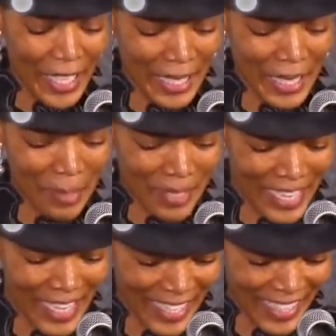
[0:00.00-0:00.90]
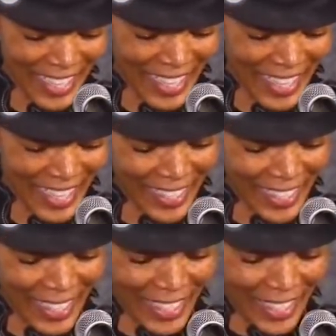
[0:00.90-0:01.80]
Gaone o ya Botswana that
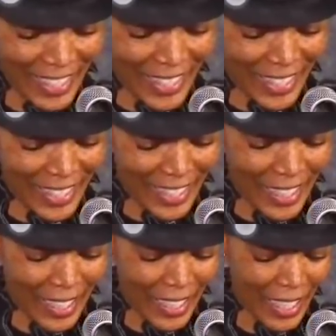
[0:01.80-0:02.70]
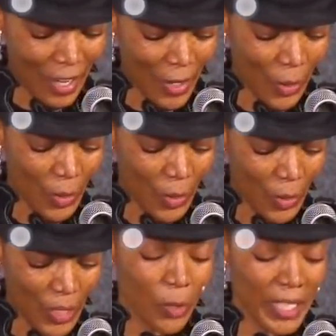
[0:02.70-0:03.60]
weekend, re ka borele kae?
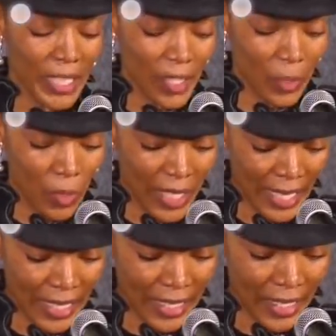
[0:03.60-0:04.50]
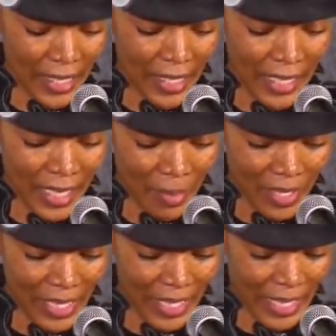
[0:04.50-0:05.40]
I love you, baby, and it's
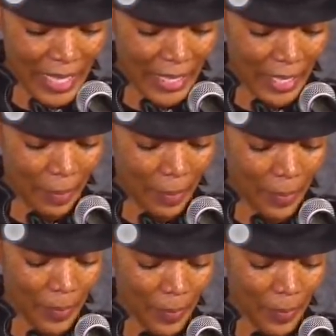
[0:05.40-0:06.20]
just hearts, hearts.